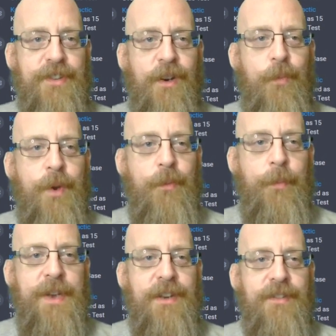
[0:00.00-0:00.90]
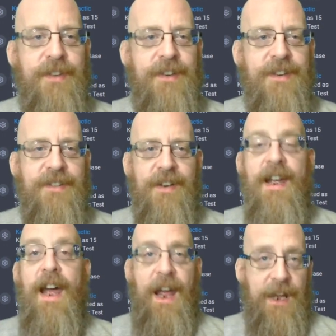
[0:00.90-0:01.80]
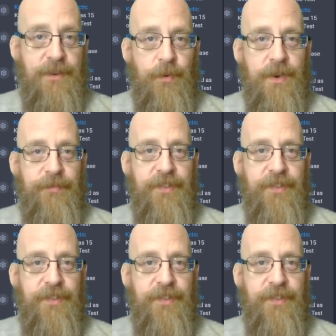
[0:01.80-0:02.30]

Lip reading: So we will be using this as one of the